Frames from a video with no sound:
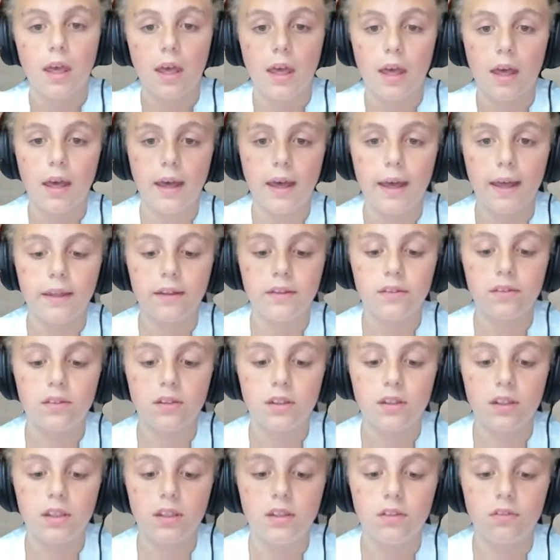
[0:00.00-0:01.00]
and
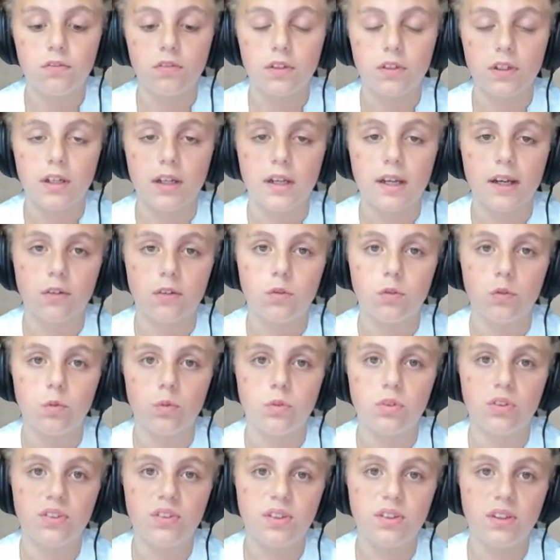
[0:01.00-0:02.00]
even
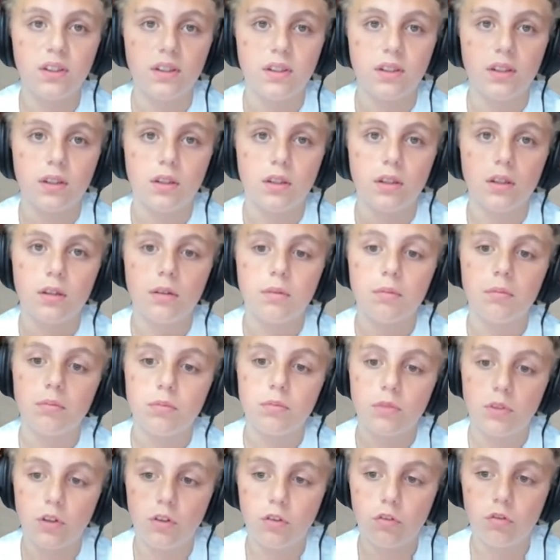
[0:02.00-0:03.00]
air-to-sea,
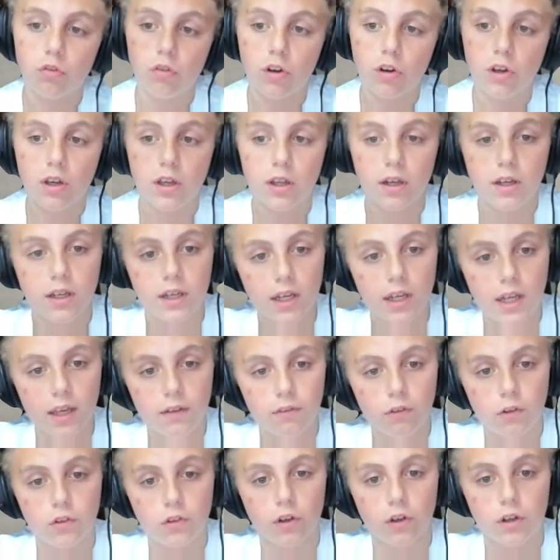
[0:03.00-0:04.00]
destroying
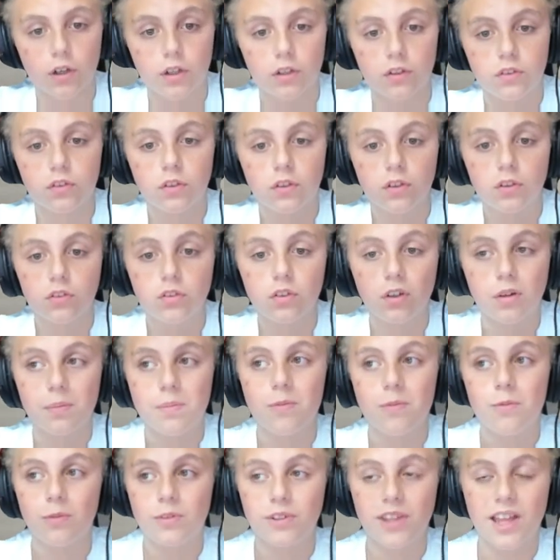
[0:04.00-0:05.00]
naval targets. So,
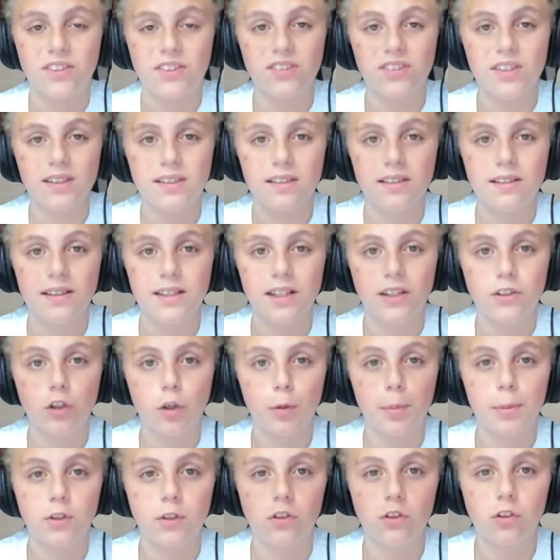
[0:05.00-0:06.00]
with that said, let's
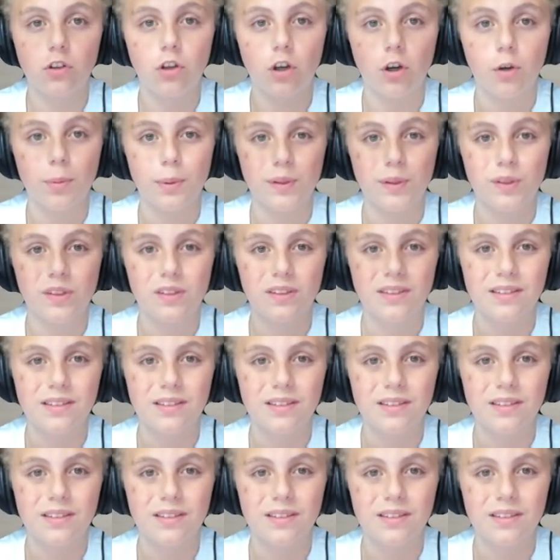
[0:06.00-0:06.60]
hop into the cockpit.